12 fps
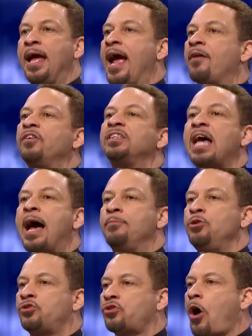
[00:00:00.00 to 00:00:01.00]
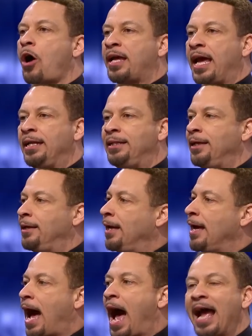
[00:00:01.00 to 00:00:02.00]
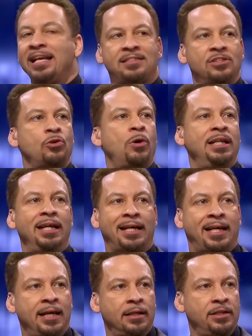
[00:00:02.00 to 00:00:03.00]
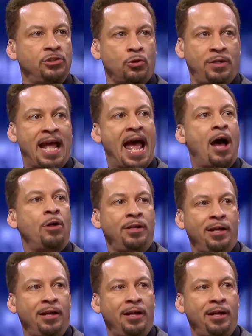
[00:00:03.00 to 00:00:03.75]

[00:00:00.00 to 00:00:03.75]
every time you saw KD, ice is on the Achilles or it down was.